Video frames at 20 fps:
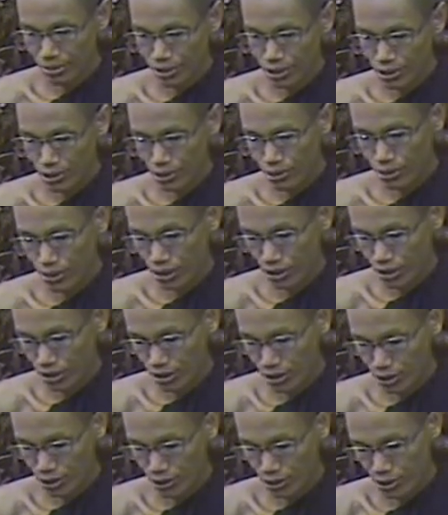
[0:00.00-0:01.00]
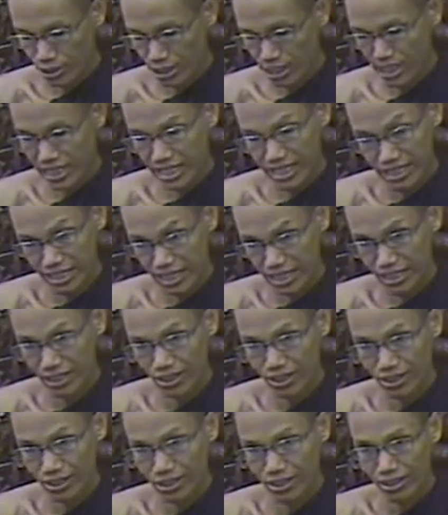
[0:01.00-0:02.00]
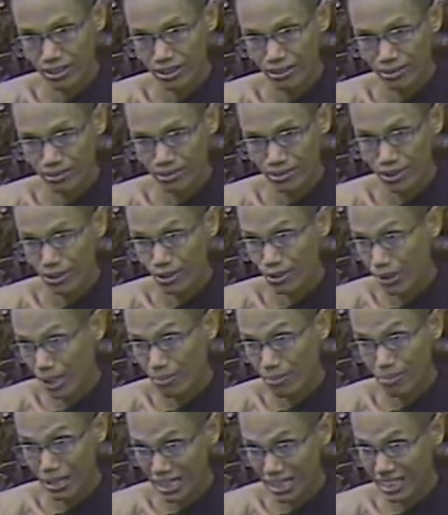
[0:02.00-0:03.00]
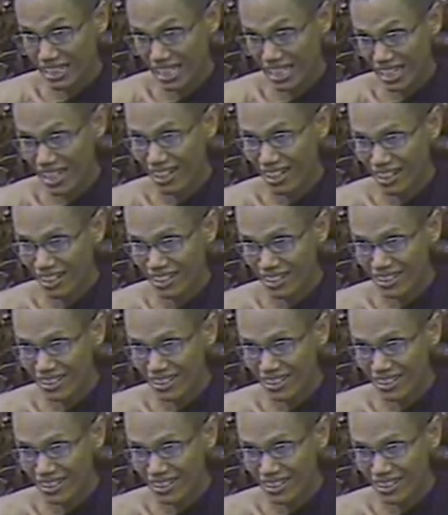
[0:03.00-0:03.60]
if you, although you send for one person, uh,